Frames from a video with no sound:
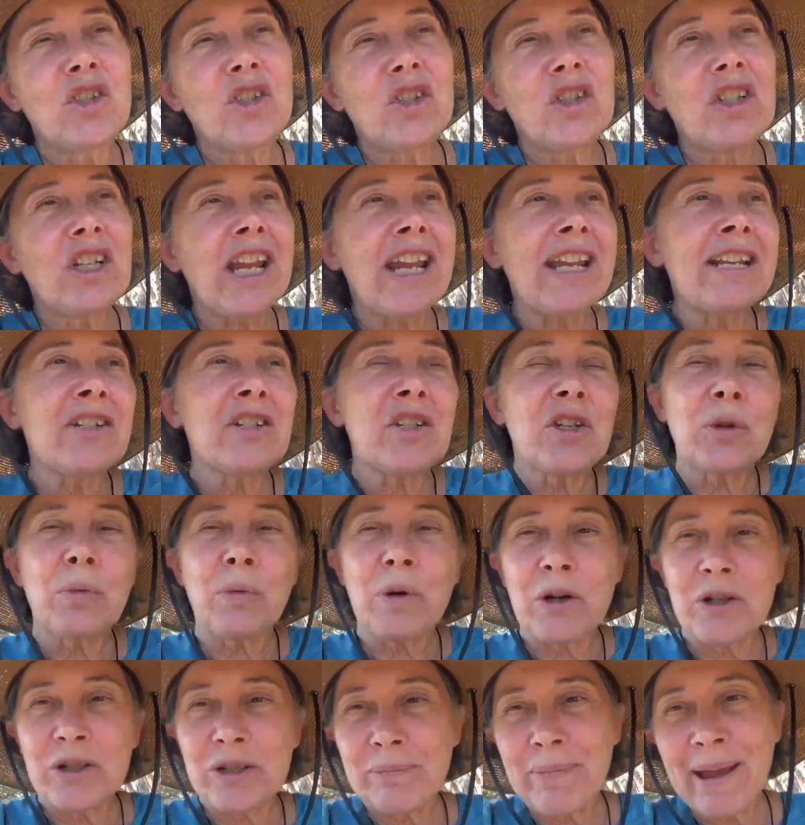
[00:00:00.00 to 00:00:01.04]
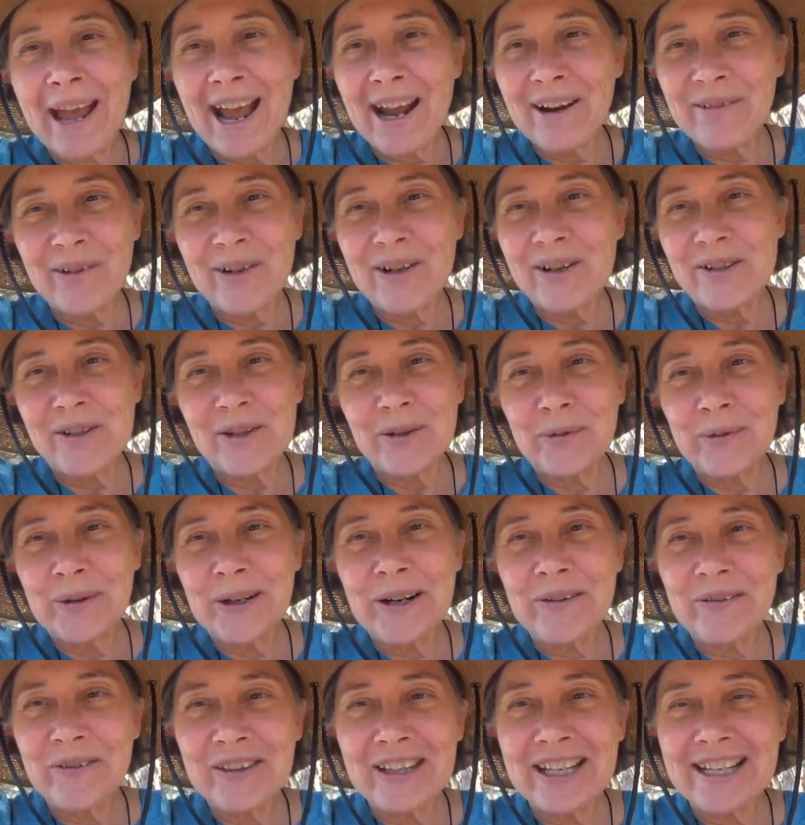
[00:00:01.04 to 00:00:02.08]
change the words backwards or
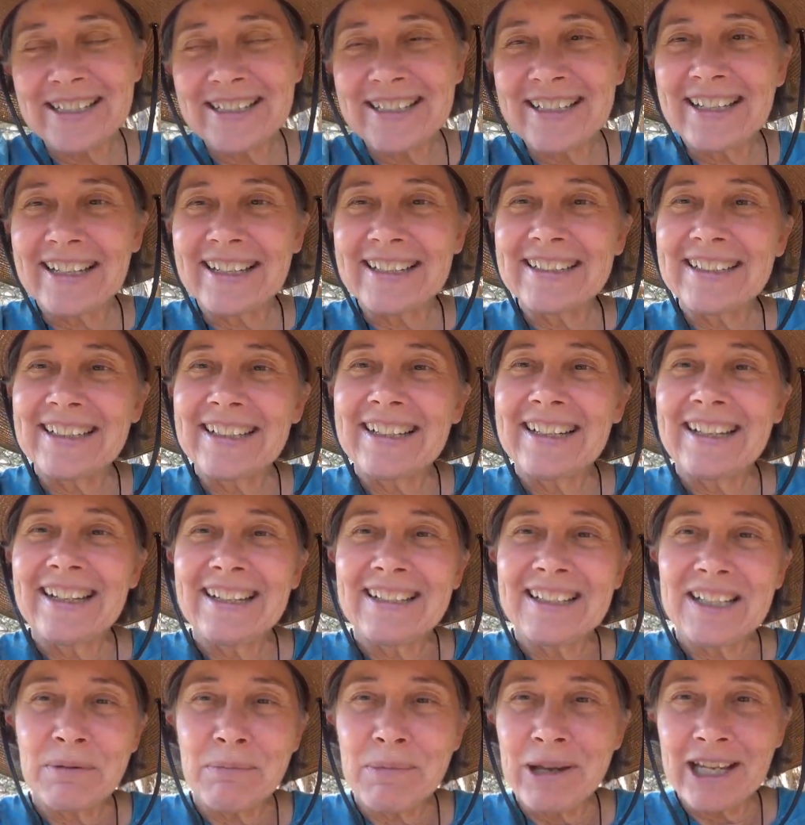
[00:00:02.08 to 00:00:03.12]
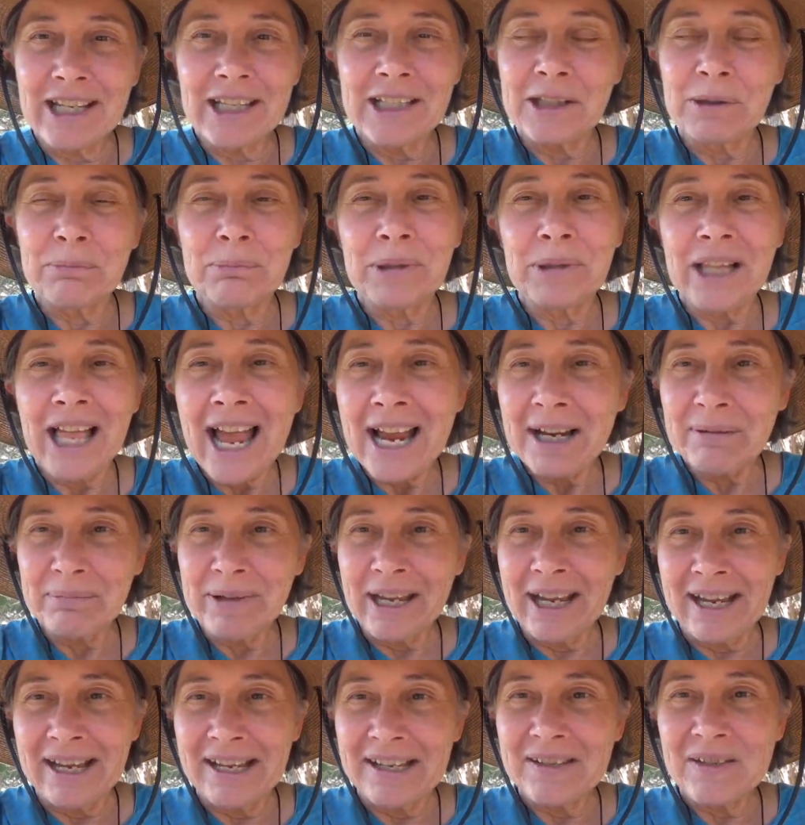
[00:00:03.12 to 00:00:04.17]
whatever they did to make it a black
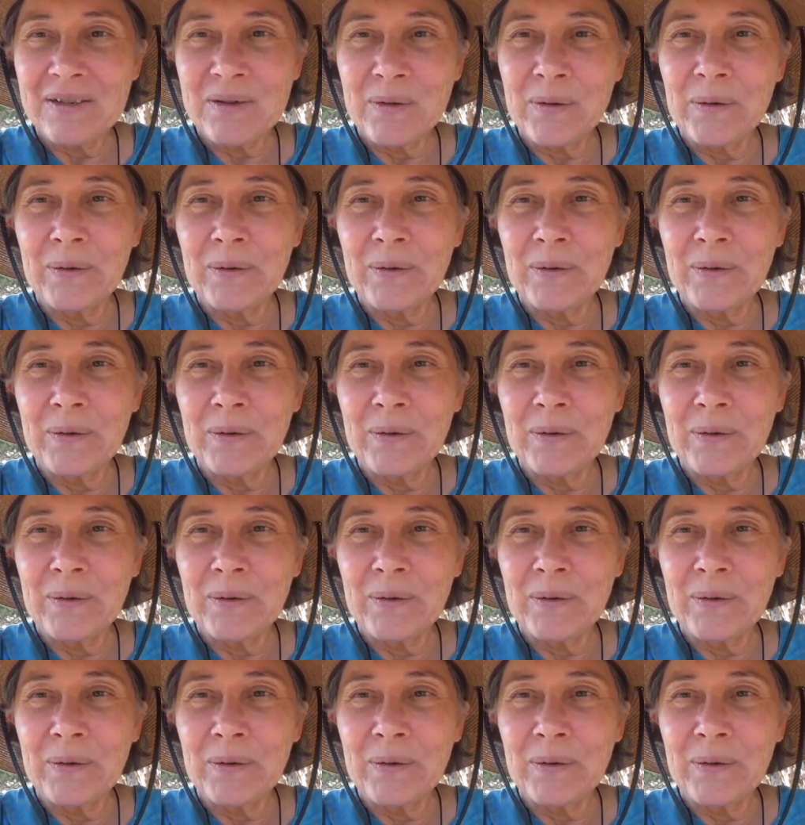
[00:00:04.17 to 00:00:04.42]
mass.